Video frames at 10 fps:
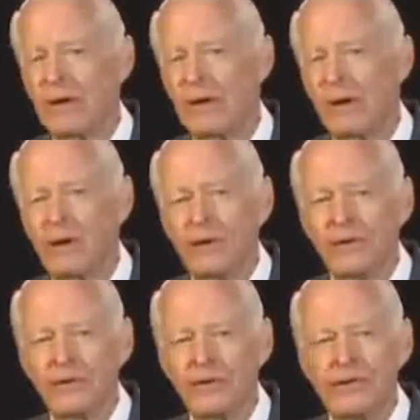Oh,
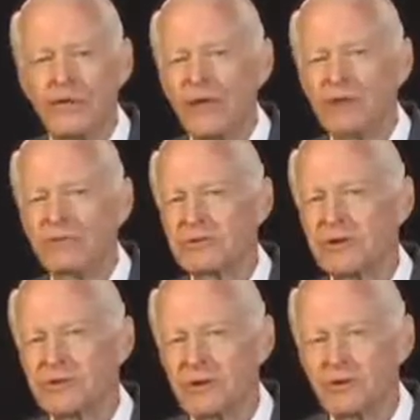you've never
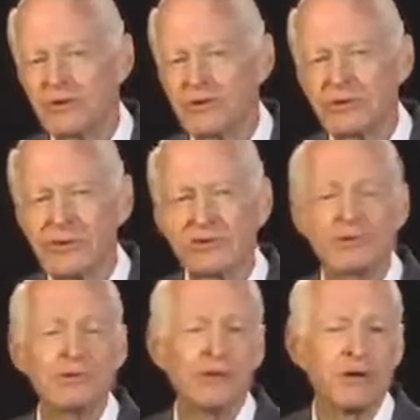seen such
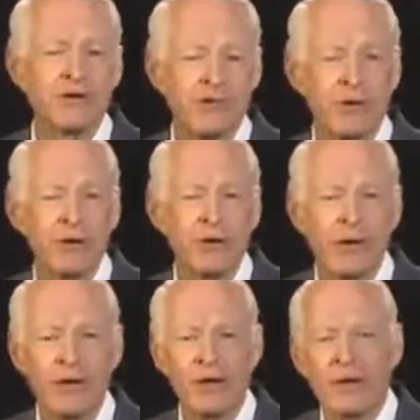facilities, such
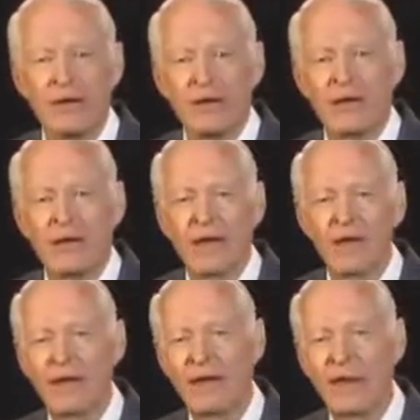food.
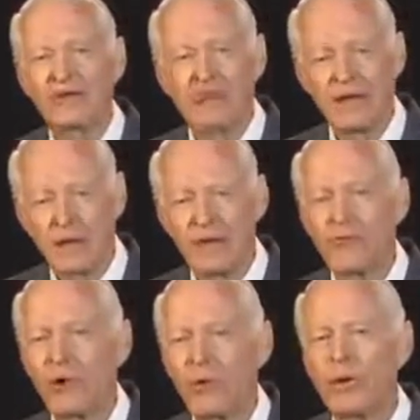And I stayed
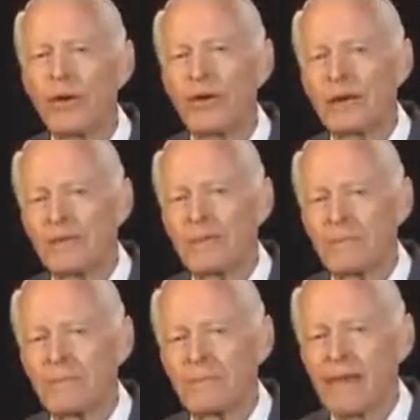there for a week.
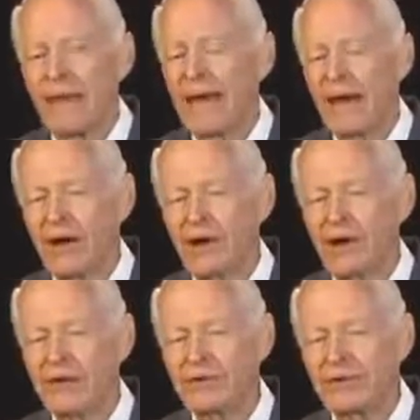And I
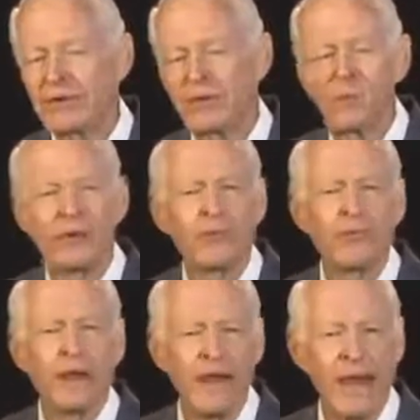heard some of the
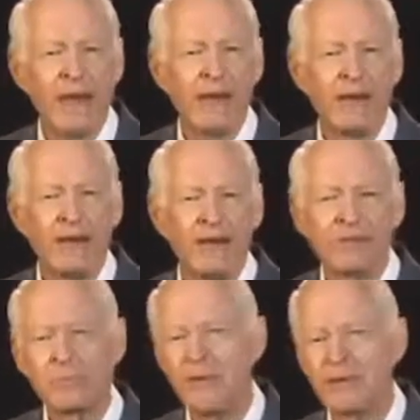most renowned
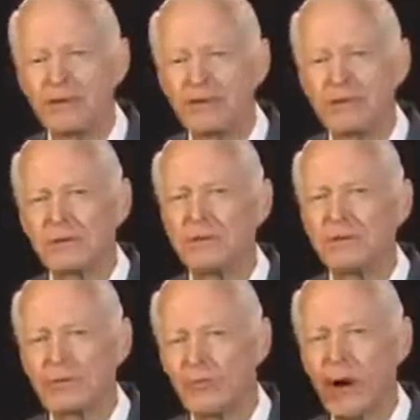speakers that
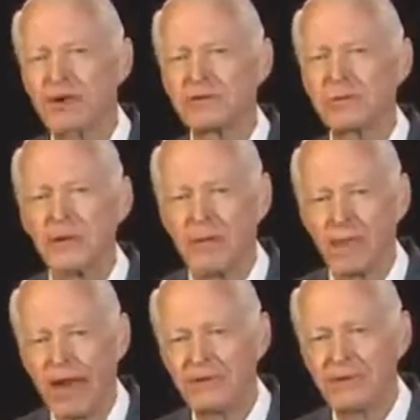you could possibly
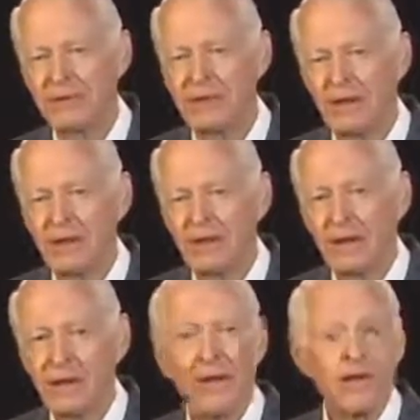imagine
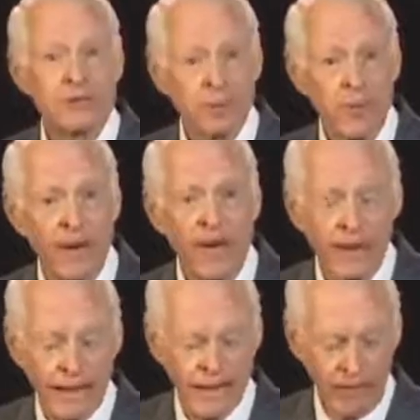
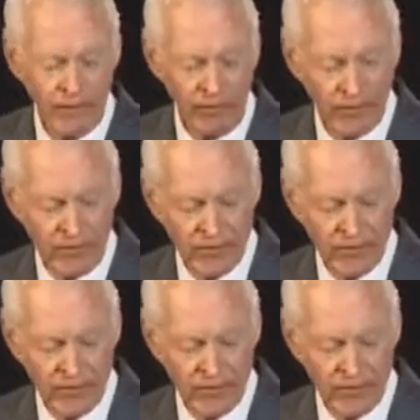explaining